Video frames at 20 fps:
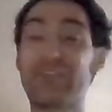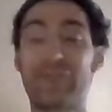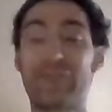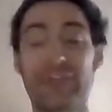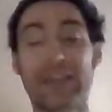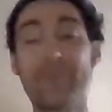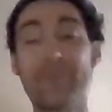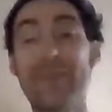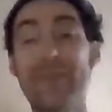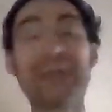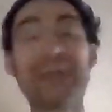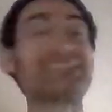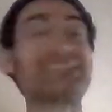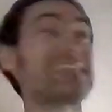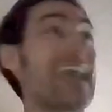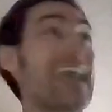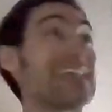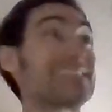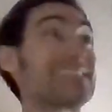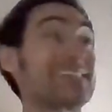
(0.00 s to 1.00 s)
the freaking best
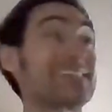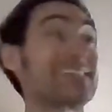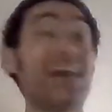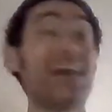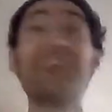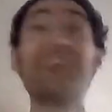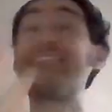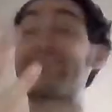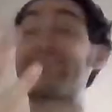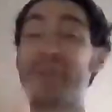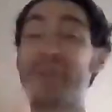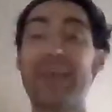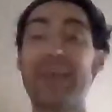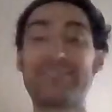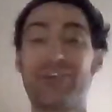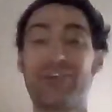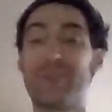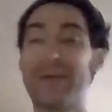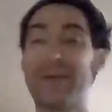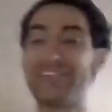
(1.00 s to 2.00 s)
guest in the
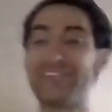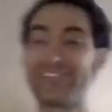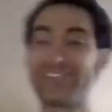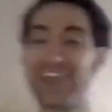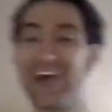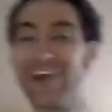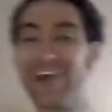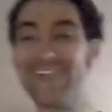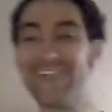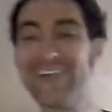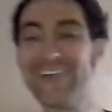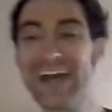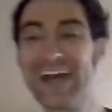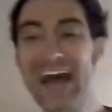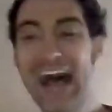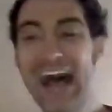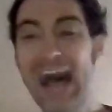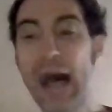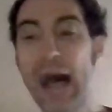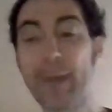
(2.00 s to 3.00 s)
space on my show.
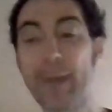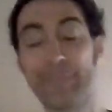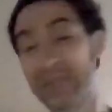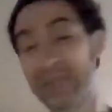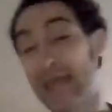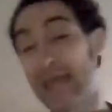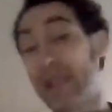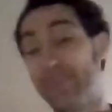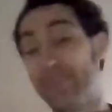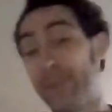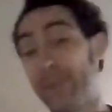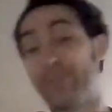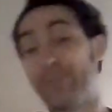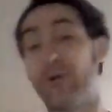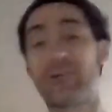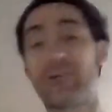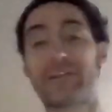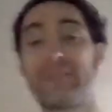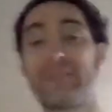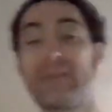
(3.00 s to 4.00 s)
But a lot of people
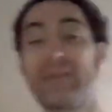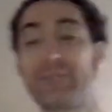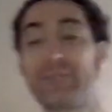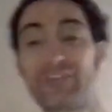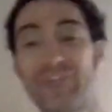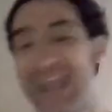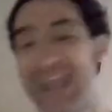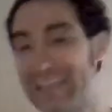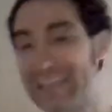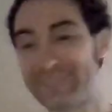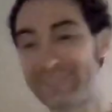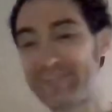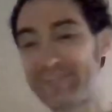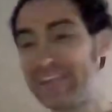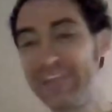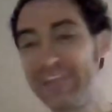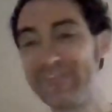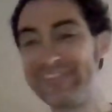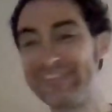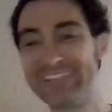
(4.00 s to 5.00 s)
aren't going to be able to grasp what
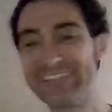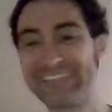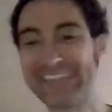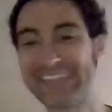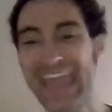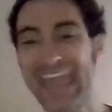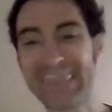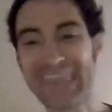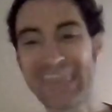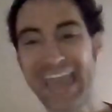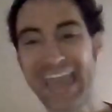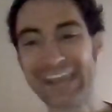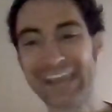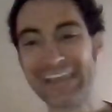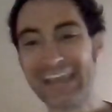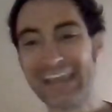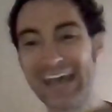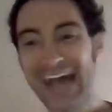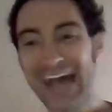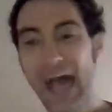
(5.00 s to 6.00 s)
he even just said then.
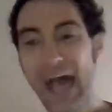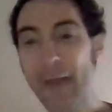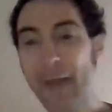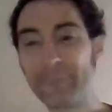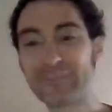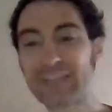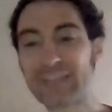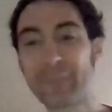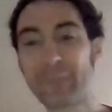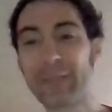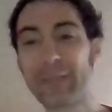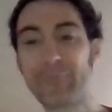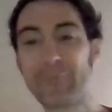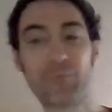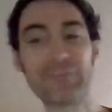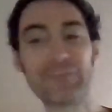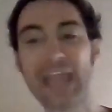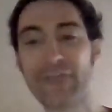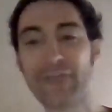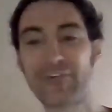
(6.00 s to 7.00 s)
Some people
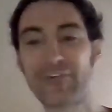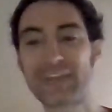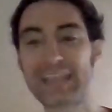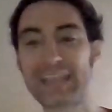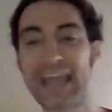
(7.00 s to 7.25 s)
will never